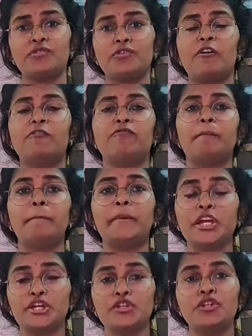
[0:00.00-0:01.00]
of
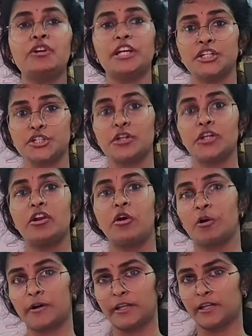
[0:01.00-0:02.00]
major internal
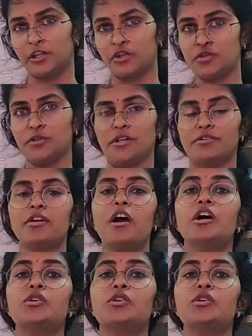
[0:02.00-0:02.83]
organ injuries.